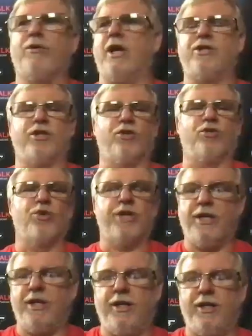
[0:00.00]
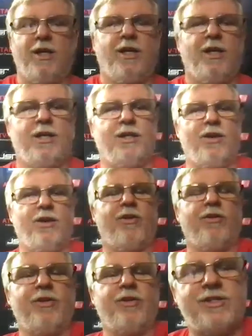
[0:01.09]
it was nice and green. You know,
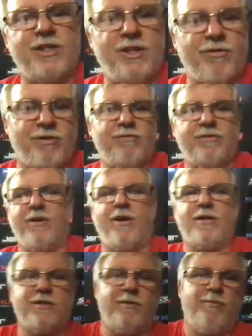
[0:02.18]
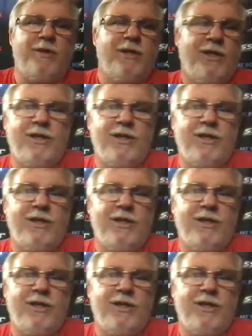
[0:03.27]
the, yeah. the scenery was awesome.